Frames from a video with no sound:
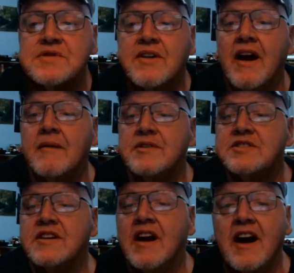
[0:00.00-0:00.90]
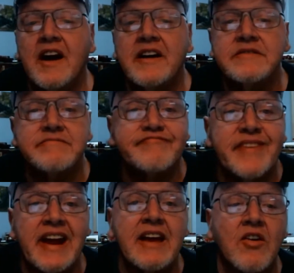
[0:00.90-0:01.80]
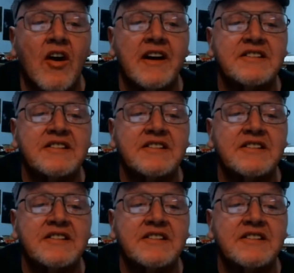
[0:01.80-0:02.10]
subscribers you got. Any